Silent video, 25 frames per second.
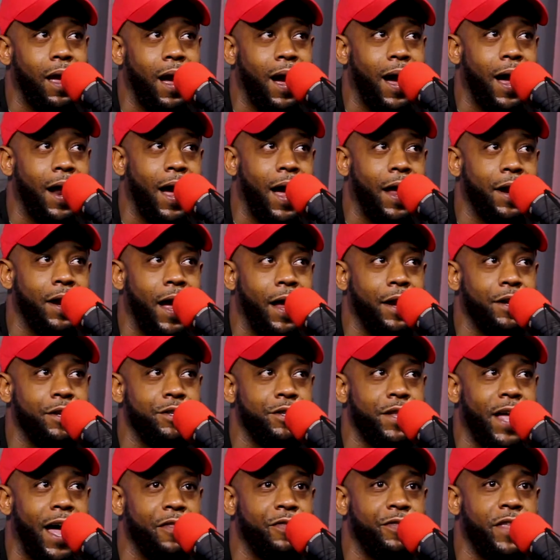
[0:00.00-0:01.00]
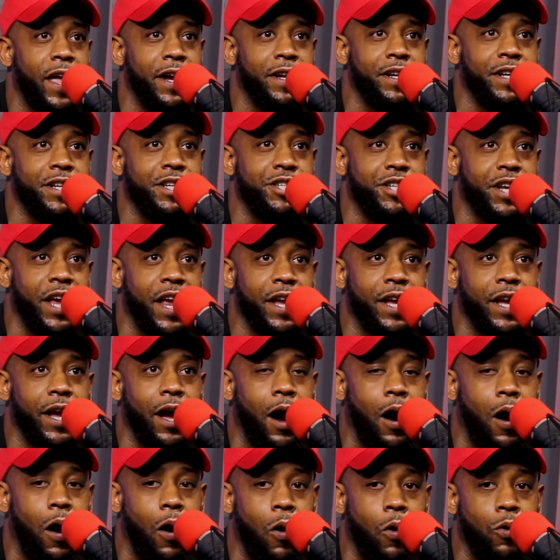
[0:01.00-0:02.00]
I think that Jay can
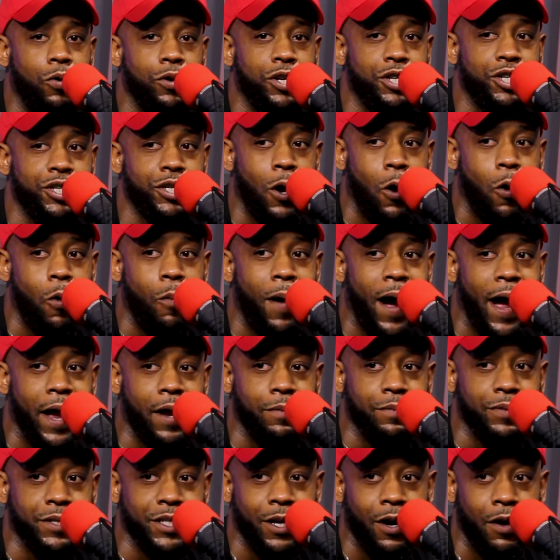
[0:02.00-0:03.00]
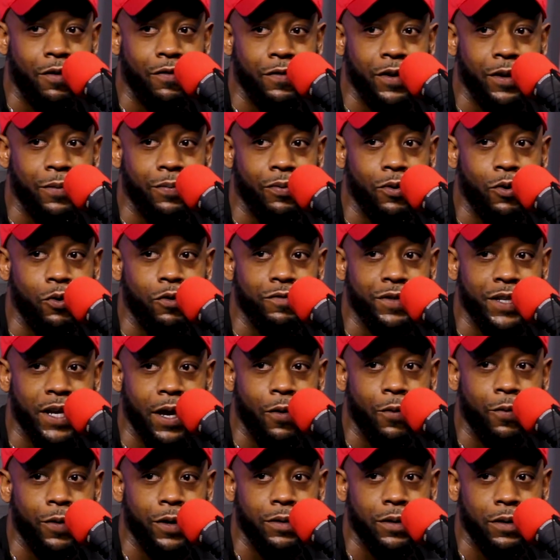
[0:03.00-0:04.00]
hold a show by himself. He proves
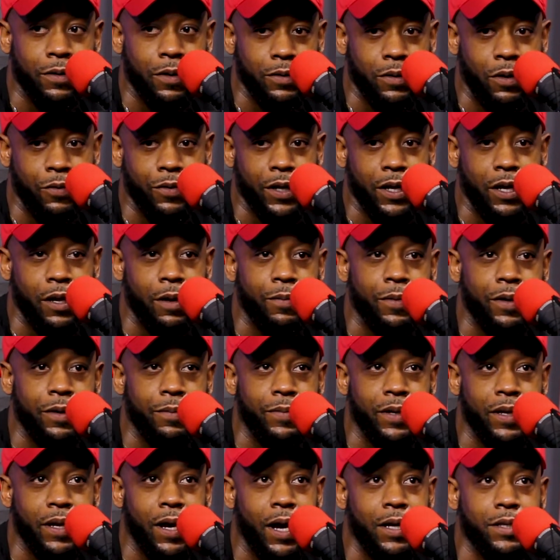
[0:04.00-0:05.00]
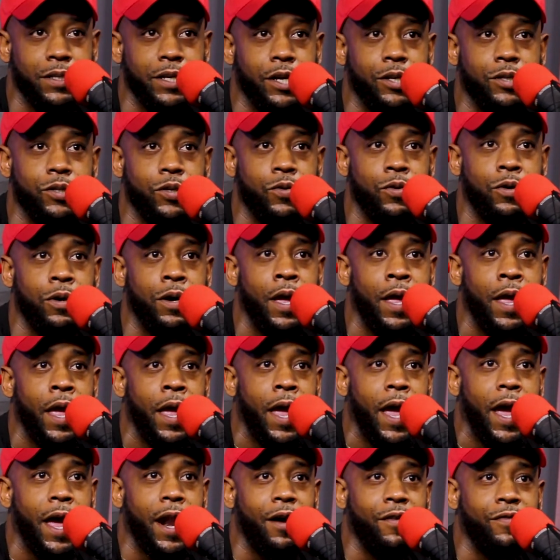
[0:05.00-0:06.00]
that on the him and Beyonce tour.
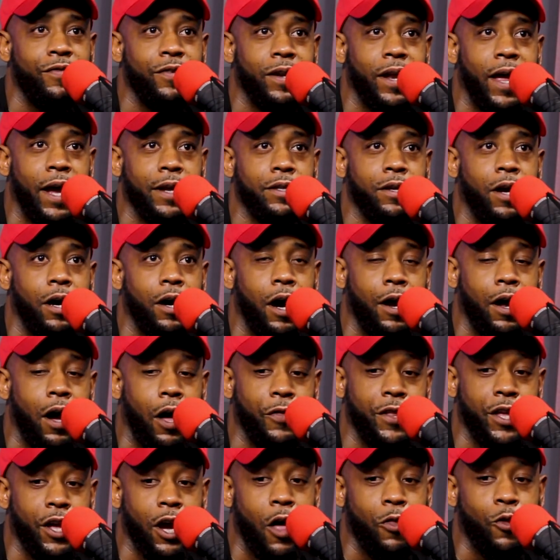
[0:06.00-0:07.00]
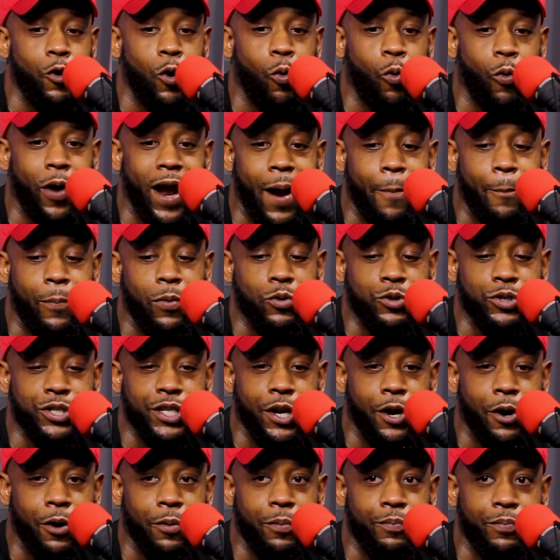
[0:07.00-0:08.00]
And I feel like the other rappers
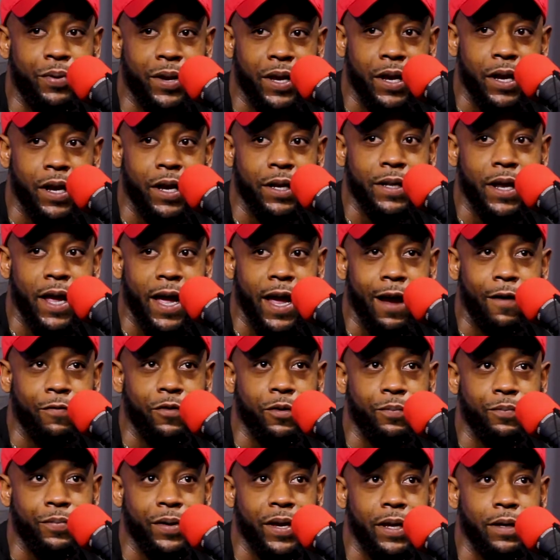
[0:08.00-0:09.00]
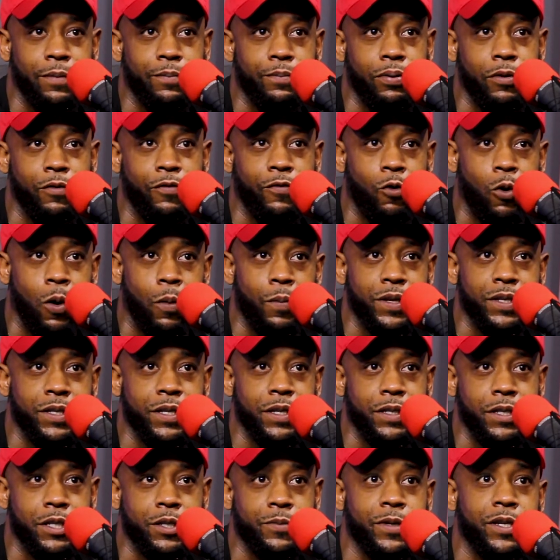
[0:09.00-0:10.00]
that are big, that have the big
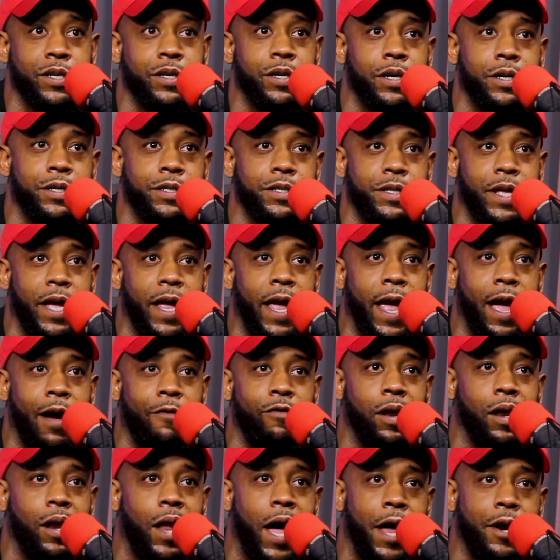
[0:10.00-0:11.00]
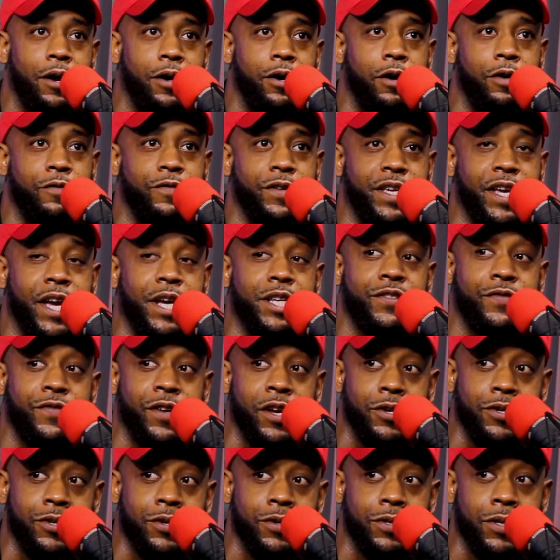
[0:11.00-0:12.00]
performances, is because they have a lot of guest
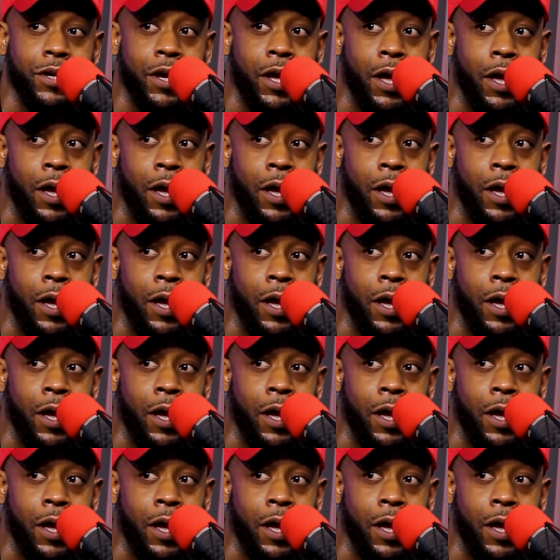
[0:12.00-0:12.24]
features.